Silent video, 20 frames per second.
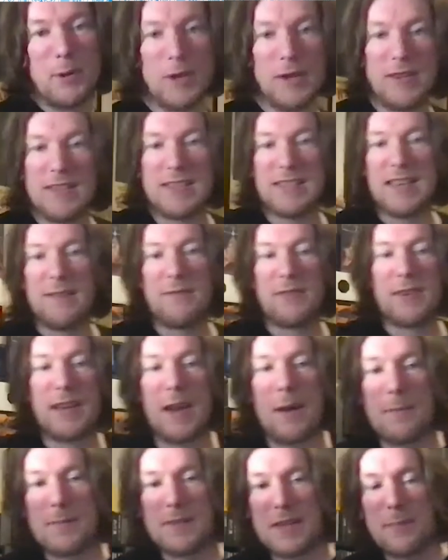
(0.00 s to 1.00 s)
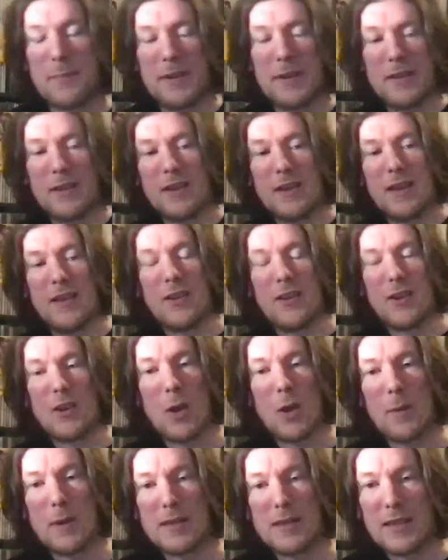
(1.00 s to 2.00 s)
This never comes up in the
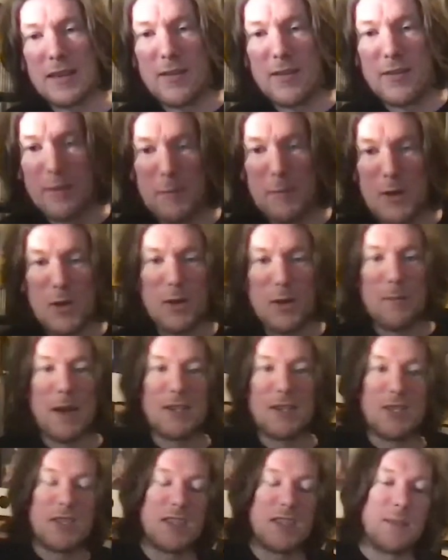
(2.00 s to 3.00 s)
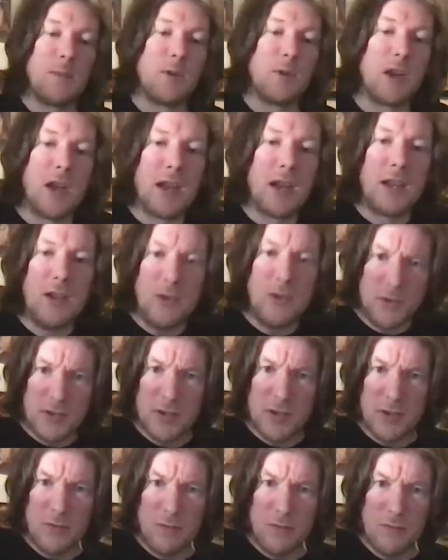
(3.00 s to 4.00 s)
comics. I don't think you can imagine someone going, "Are you
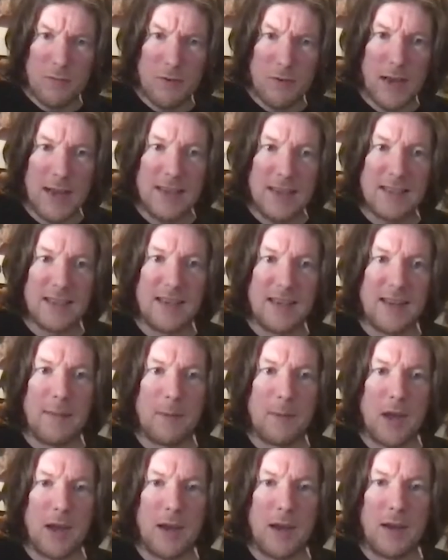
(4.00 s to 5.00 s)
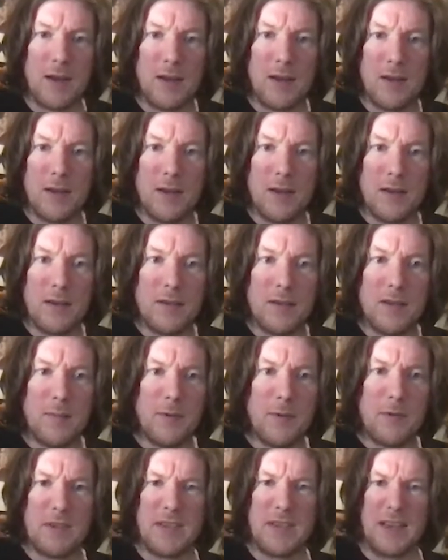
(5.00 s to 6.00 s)
two related?" and then going, "Don't
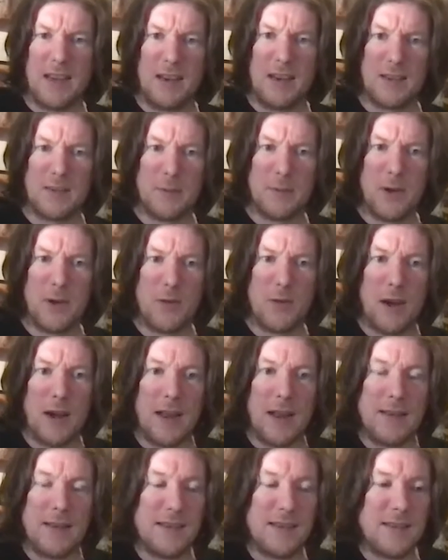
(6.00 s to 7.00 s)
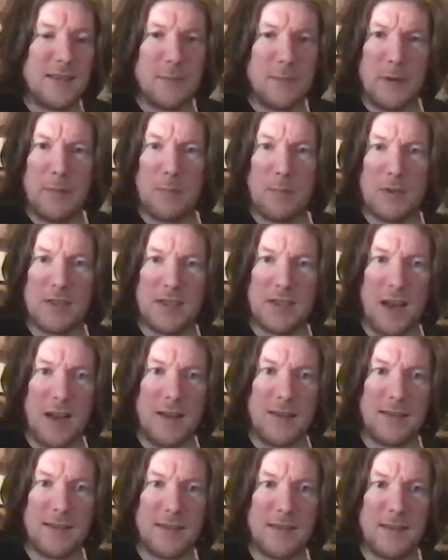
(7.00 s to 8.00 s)
be ridiculous. We're not related. To be
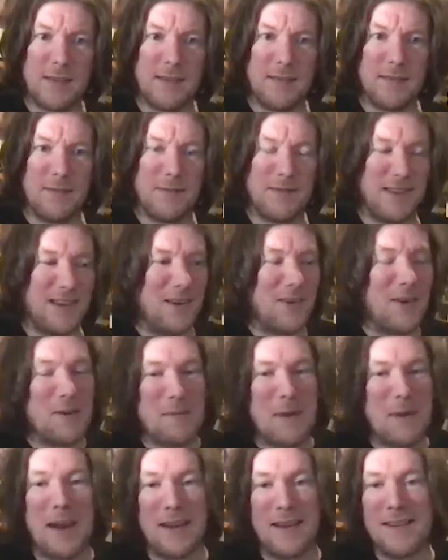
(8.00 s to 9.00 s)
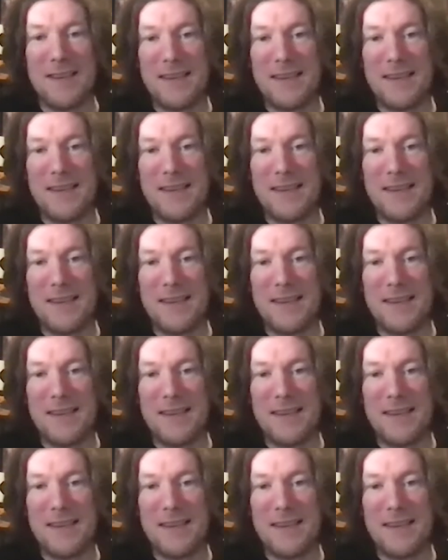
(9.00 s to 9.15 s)
precise, you know what I mean?